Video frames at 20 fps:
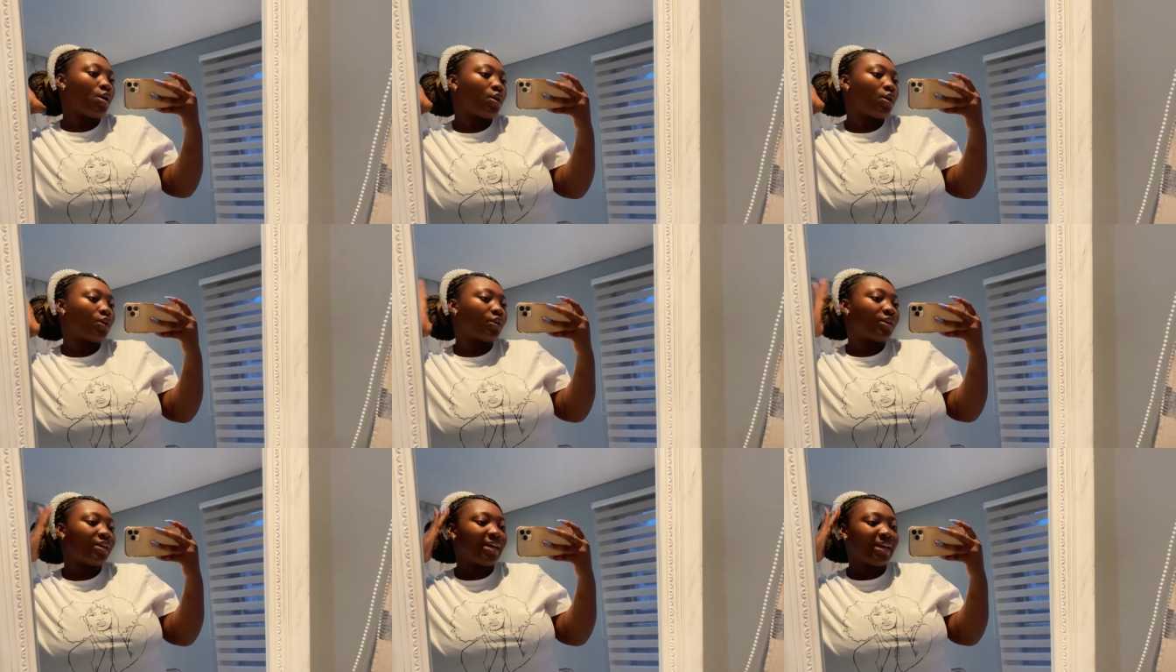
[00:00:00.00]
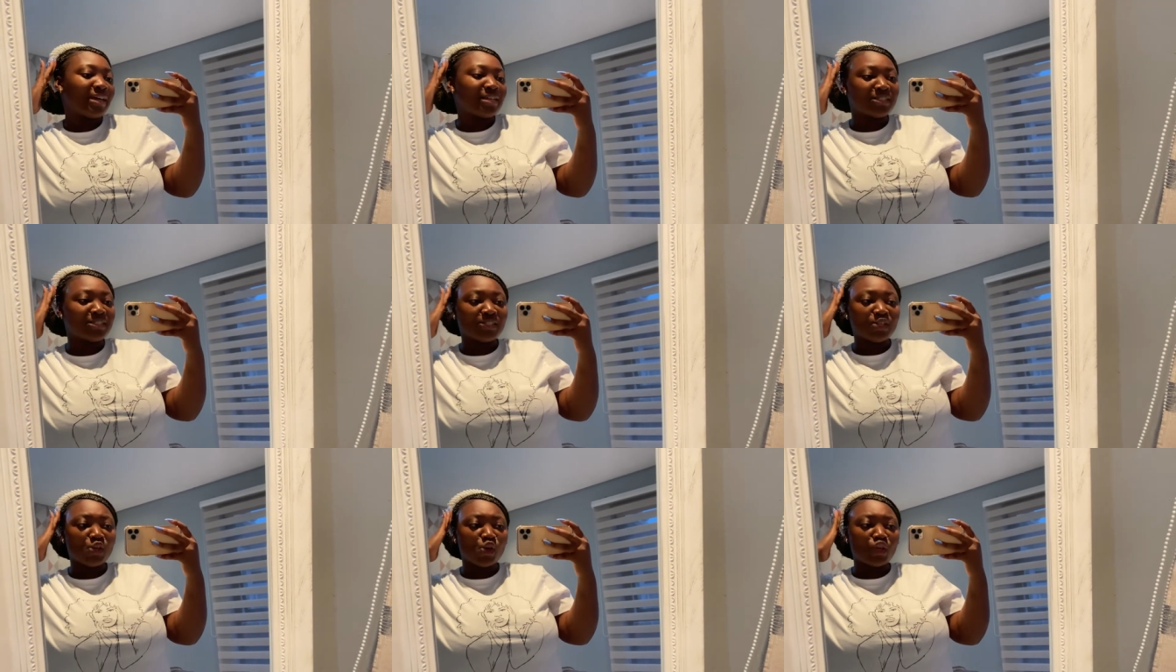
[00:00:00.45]
okay
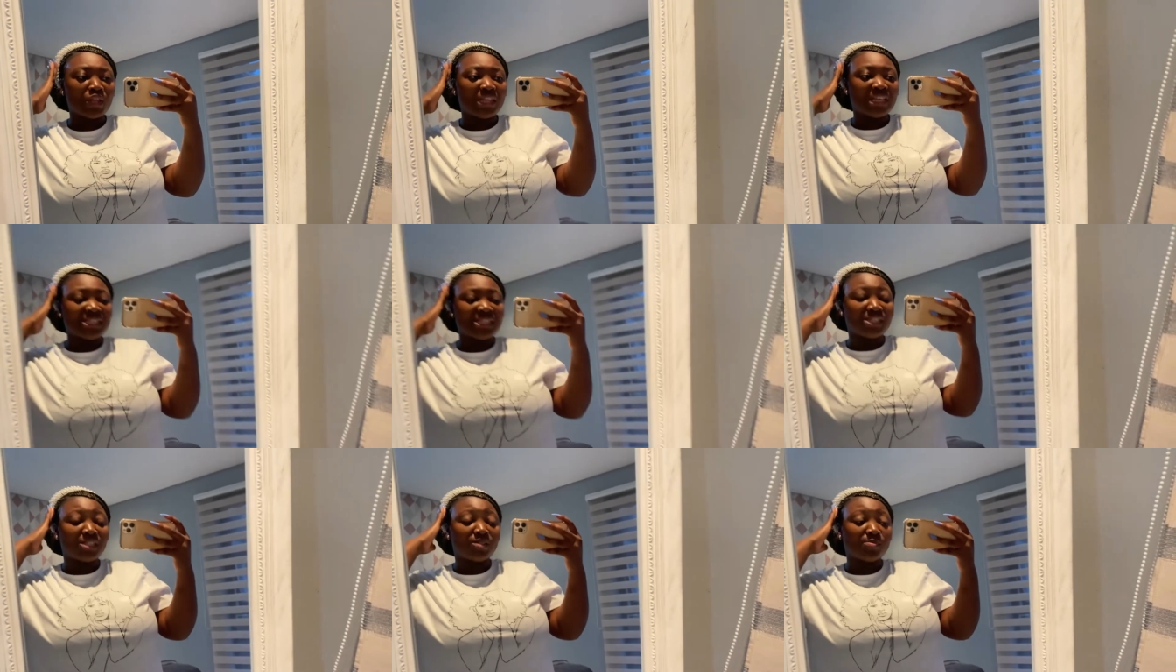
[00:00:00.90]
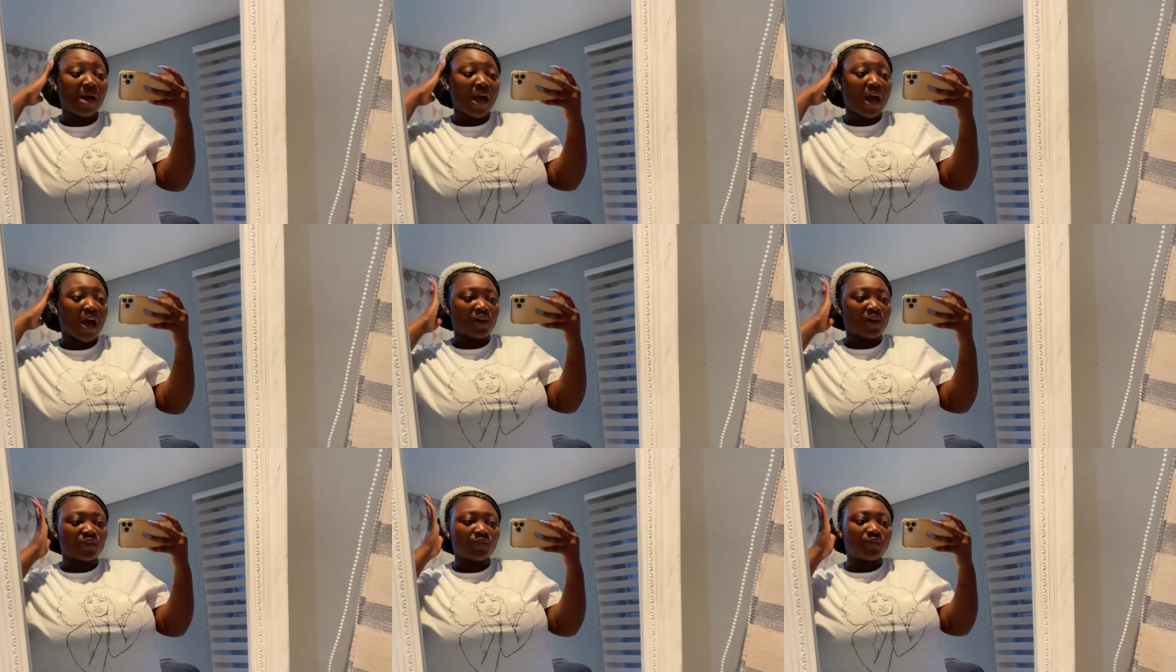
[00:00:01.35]
so this is my
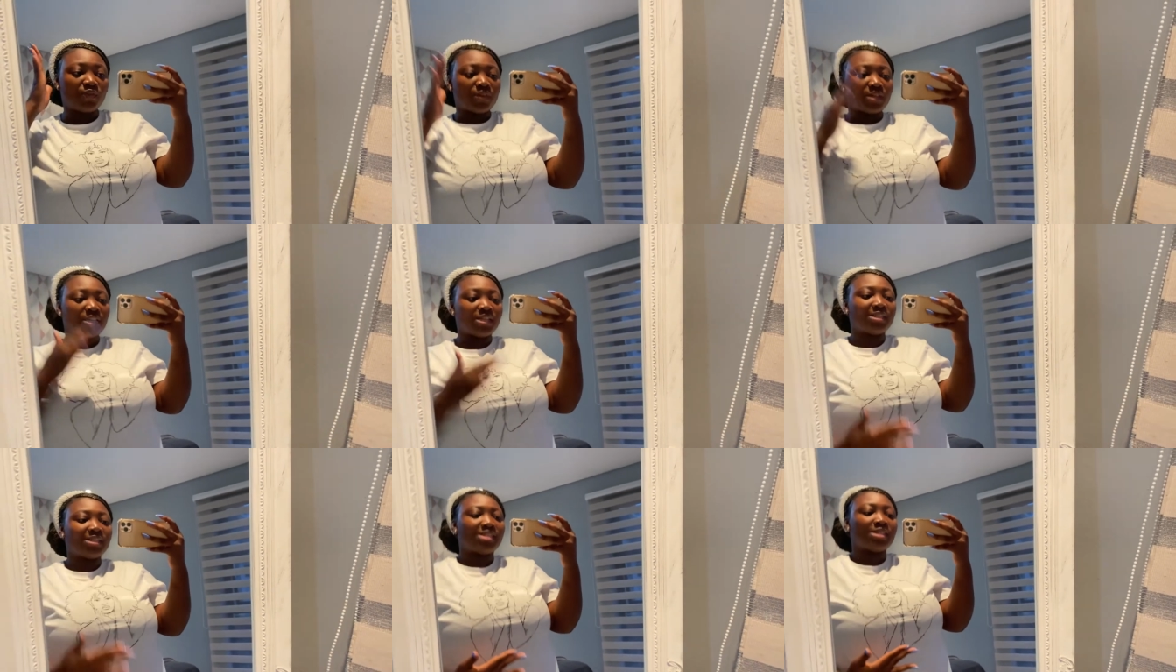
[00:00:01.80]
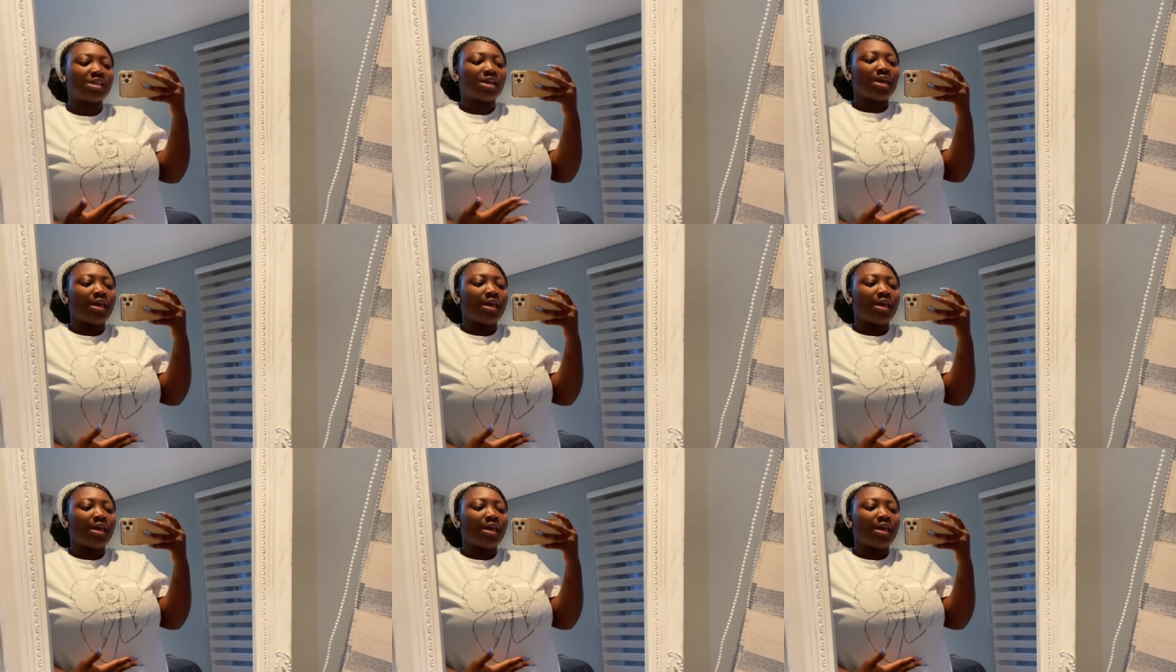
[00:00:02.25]
outfit